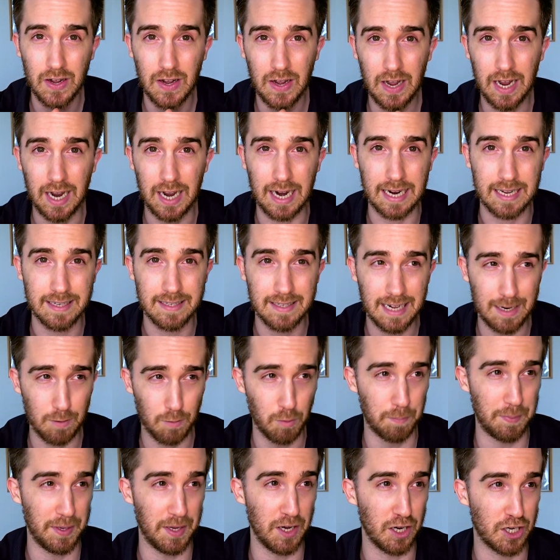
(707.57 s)
Heck, that
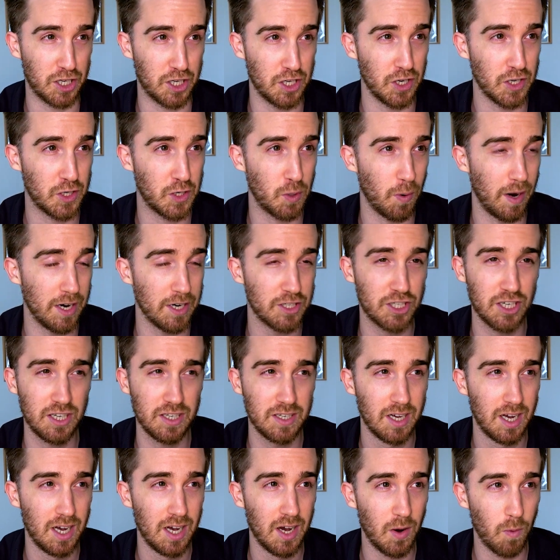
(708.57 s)
would be a good question.
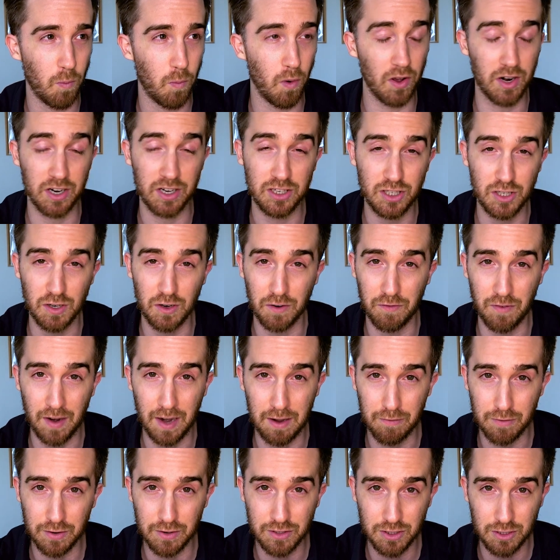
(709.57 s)
What is your
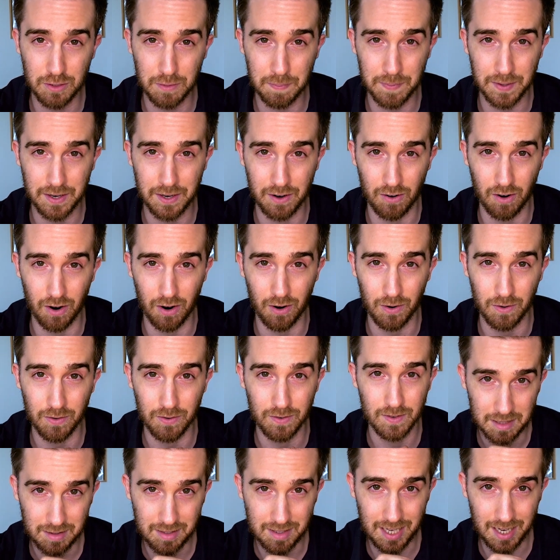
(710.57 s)
favorite superhero?
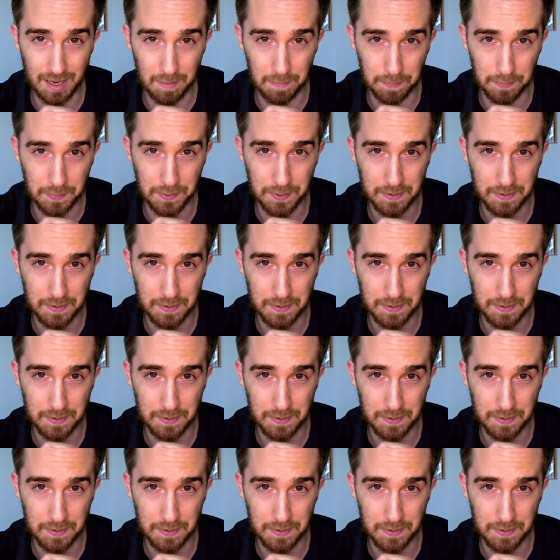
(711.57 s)
Tip.